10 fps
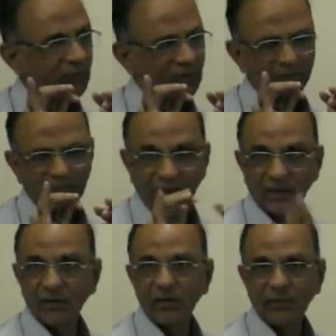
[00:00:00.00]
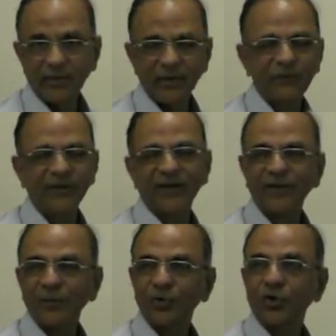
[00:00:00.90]
uh, blood, I mean if there
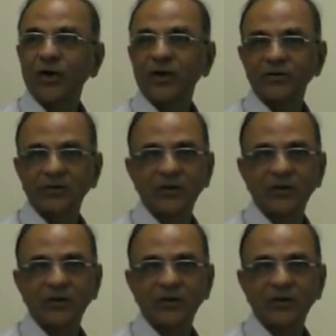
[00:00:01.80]
is hemothorax.